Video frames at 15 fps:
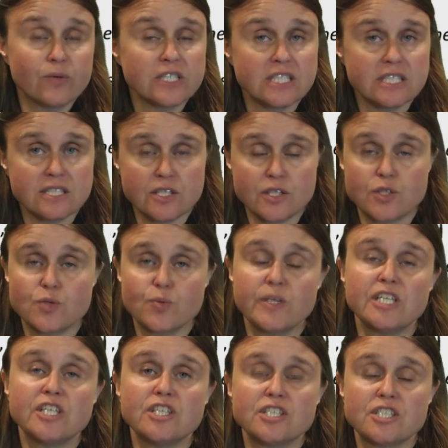which is the
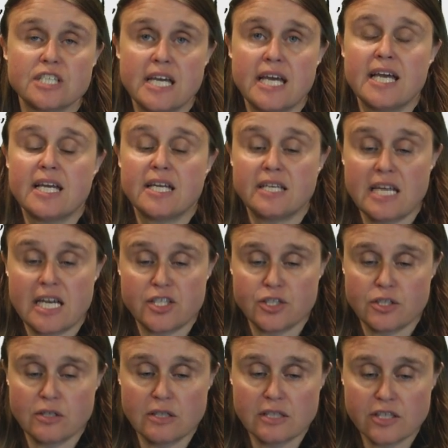Swedish
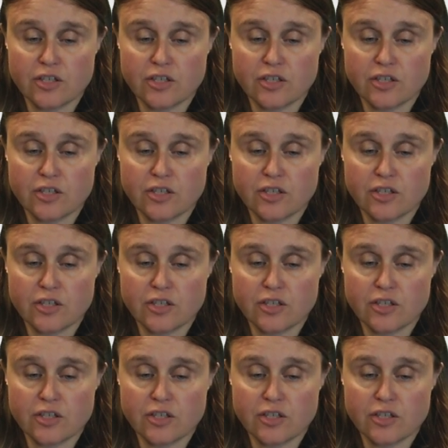national